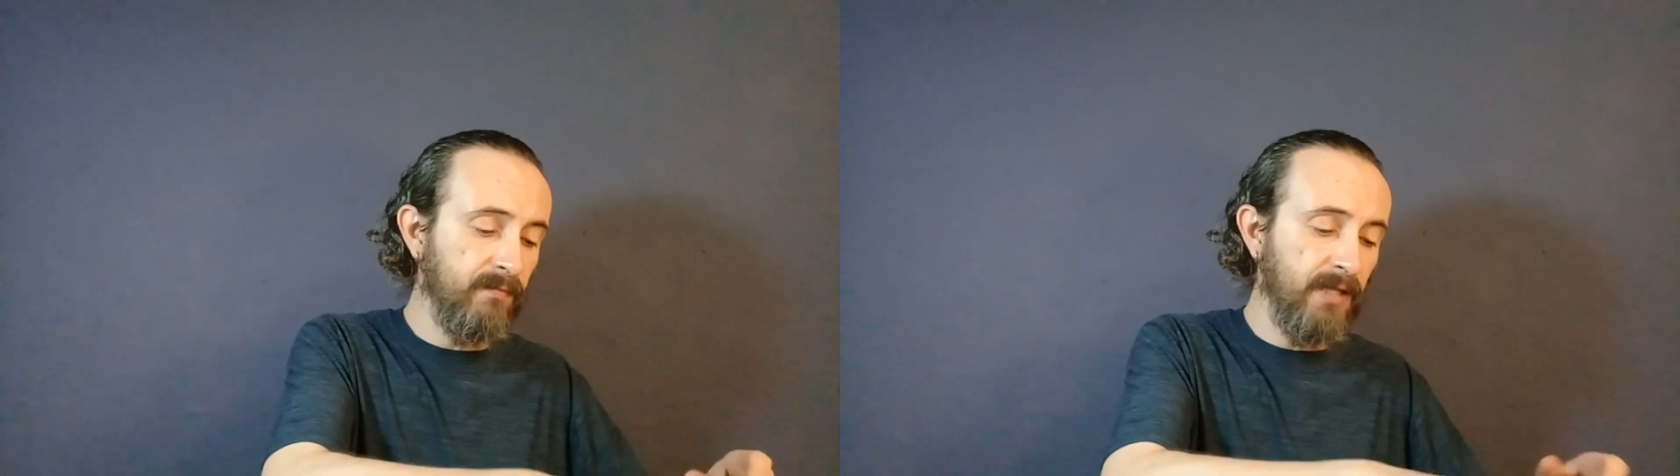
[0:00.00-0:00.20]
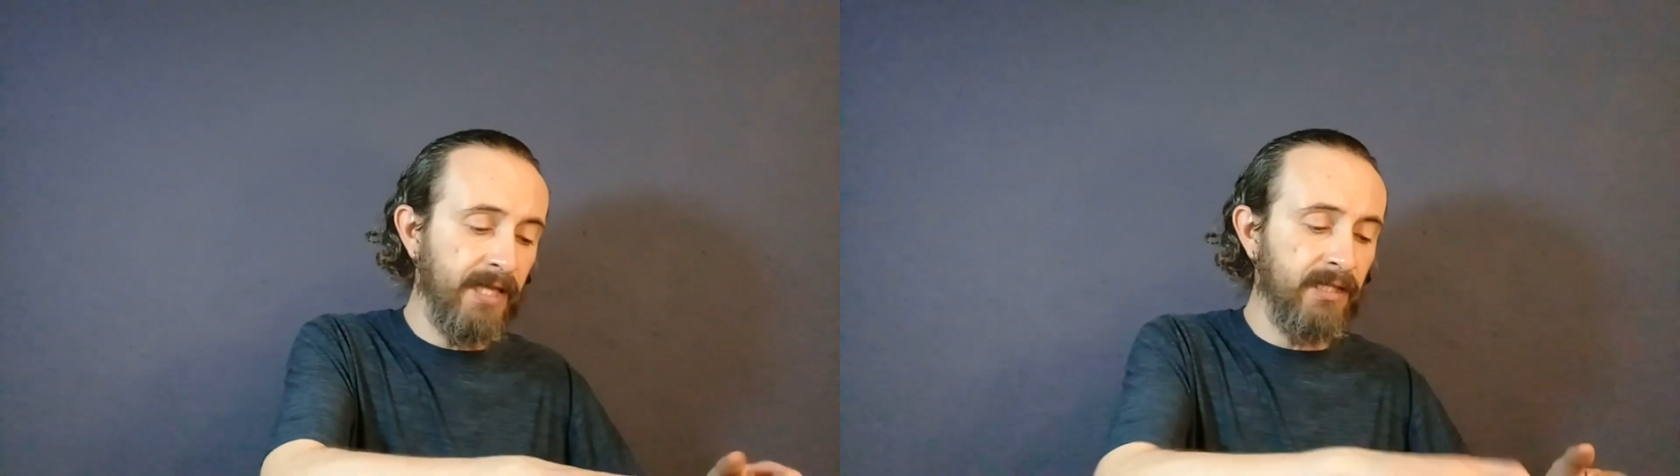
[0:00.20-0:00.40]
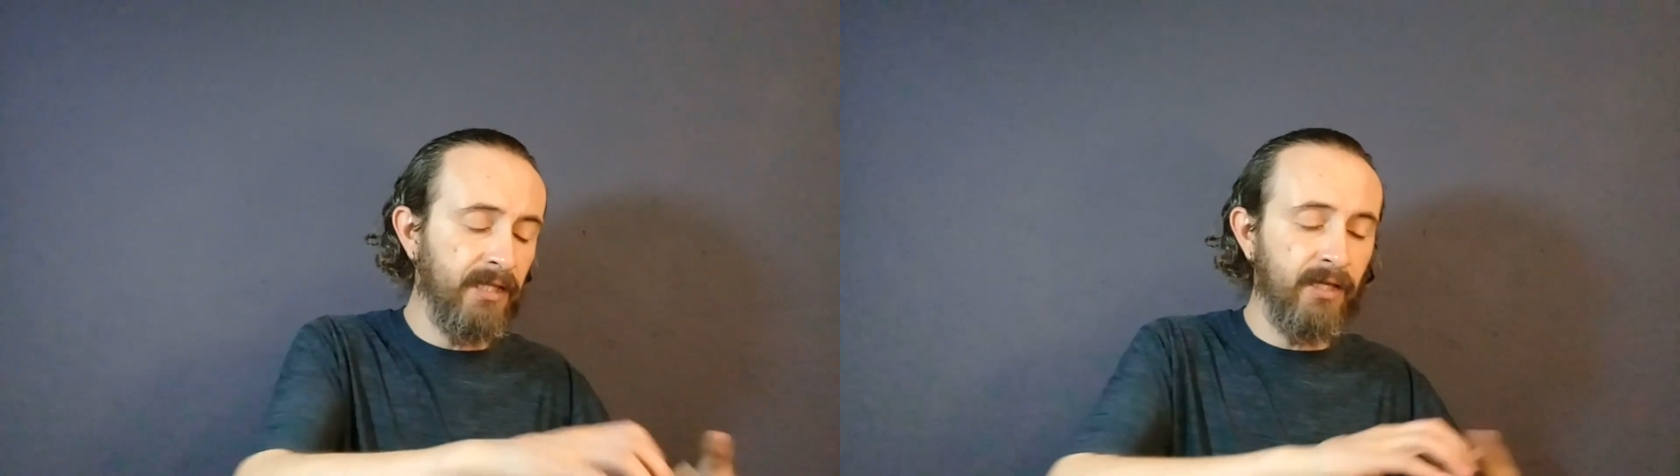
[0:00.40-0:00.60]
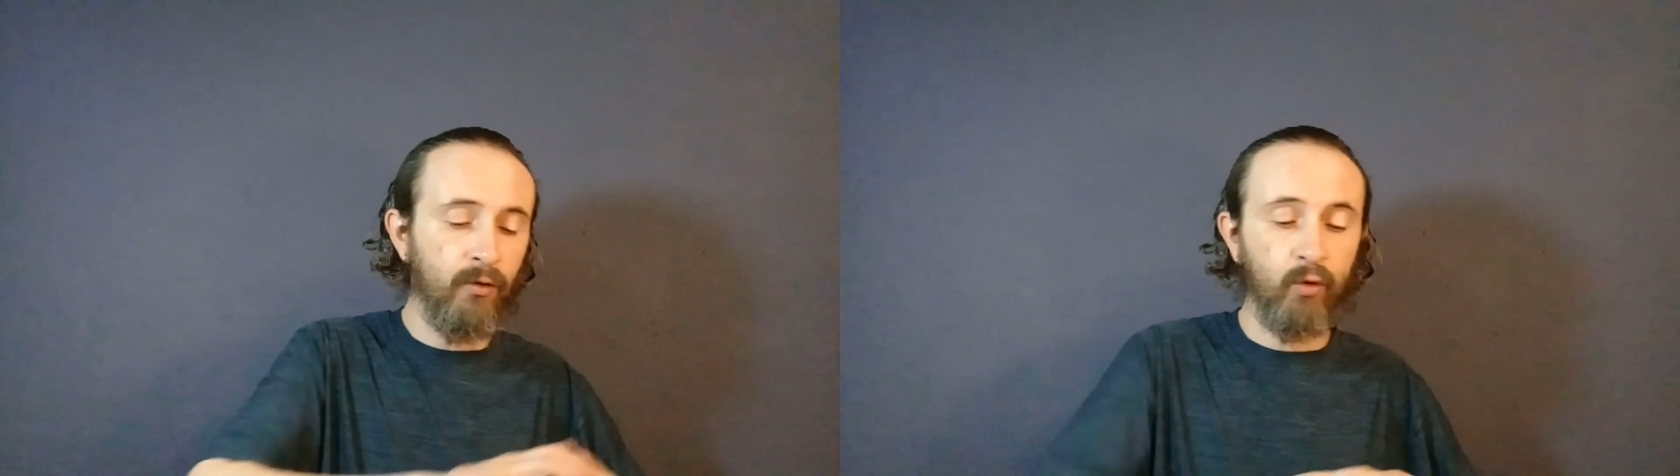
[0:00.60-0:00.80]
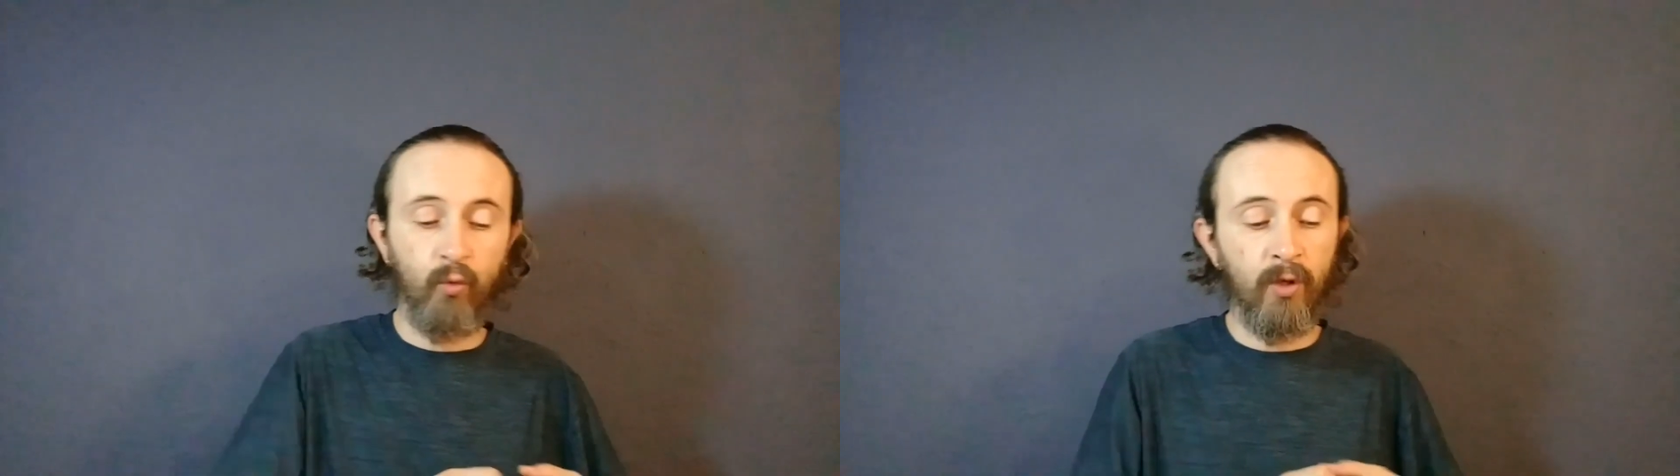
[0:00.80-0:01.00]
lately
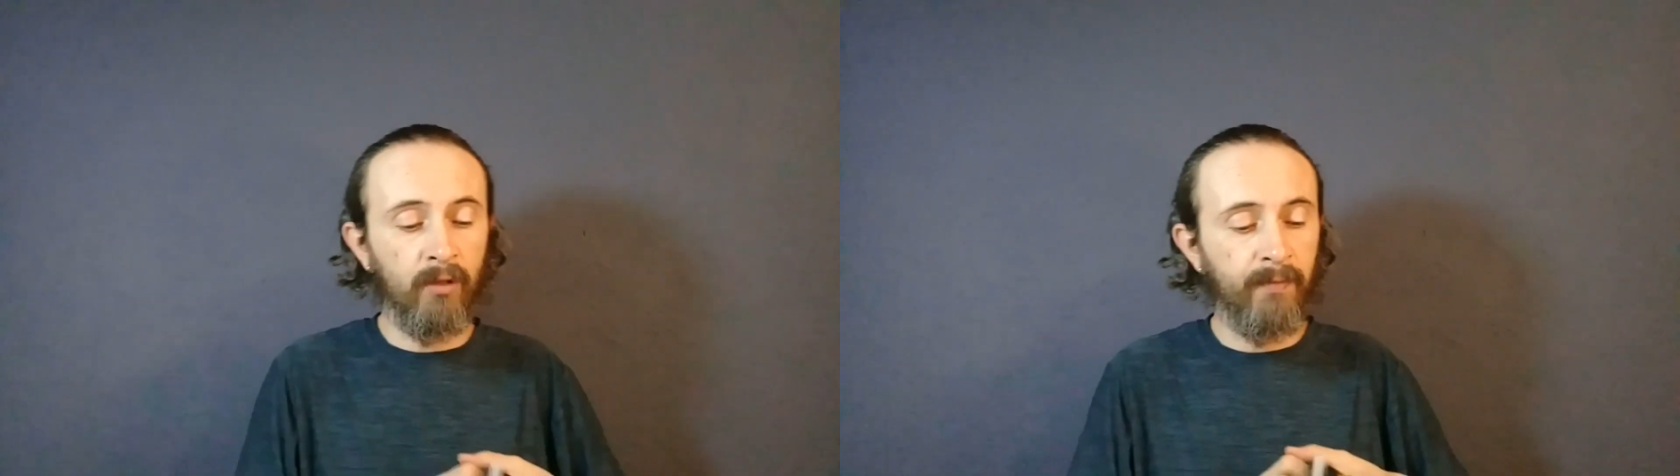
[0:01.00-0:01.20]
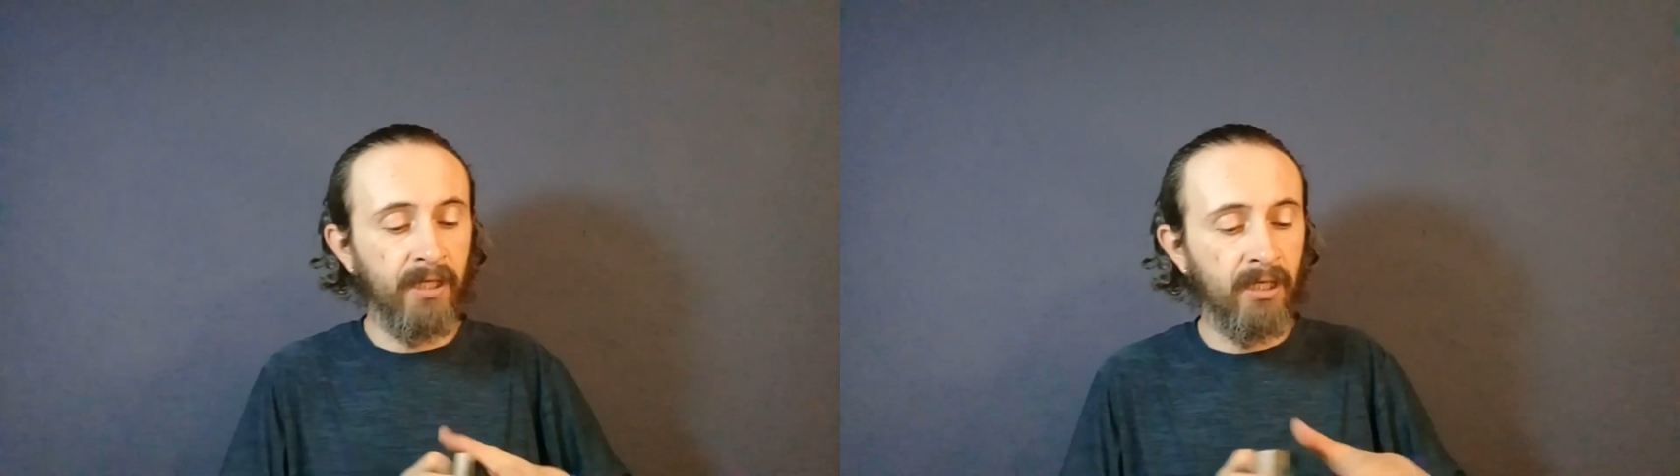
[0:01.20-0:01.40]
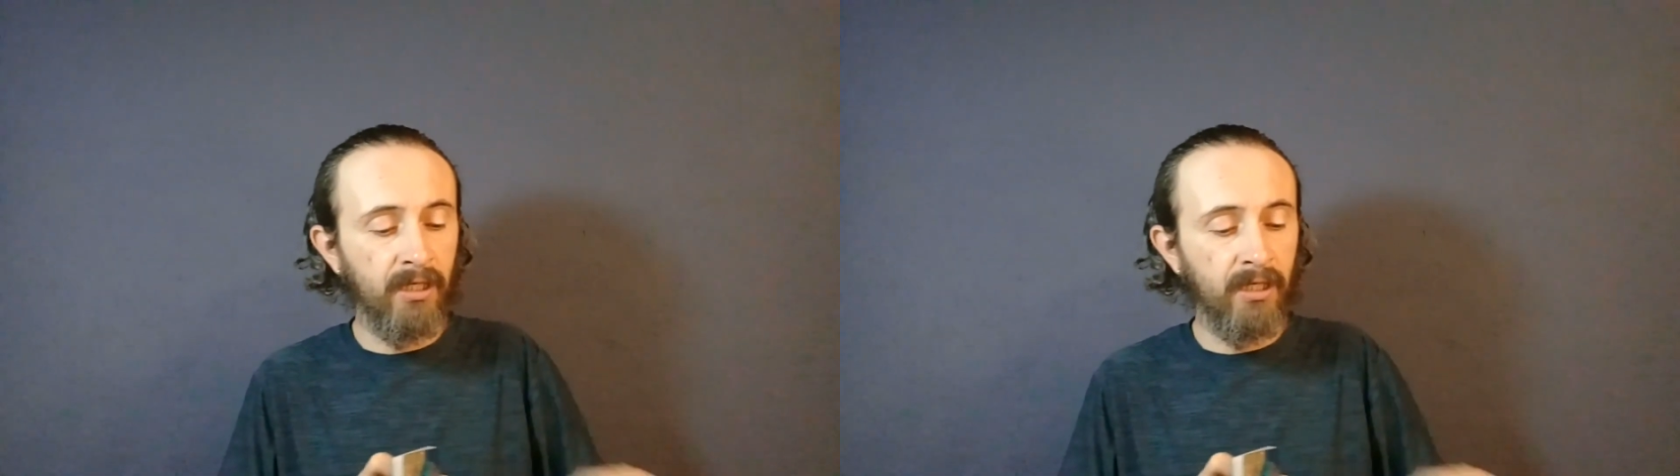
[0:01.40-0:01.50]
or will be.